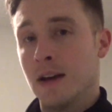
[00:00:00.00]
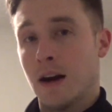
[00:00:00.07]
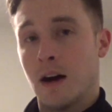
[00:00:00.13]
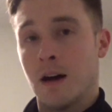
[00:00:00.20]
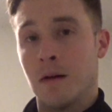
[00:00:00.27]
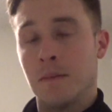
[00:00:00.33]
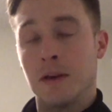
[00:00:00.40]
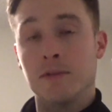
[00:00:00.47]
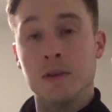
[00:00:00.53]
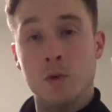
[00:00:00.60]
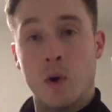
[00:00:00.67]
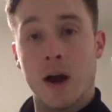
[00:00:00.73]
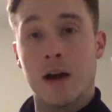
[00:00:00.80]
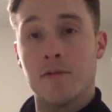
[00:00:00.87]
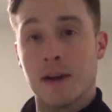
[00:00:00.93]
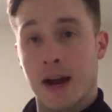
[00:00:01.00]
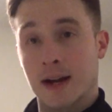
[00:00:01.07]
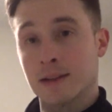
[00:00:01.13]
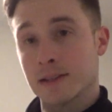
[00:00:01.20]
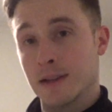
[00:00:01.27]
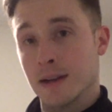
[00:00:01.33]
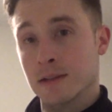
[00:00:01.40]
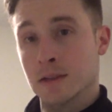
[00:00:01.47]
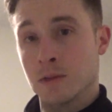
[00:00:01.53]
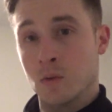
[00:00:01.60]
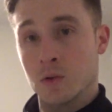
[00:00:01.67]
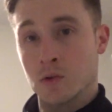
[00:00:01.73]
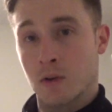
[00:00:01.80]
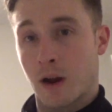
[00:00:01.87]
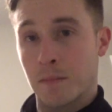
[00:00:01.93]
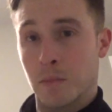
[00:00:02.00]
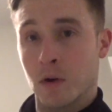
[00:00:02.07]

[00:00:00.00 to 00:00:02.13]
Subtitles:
If you have access to a trap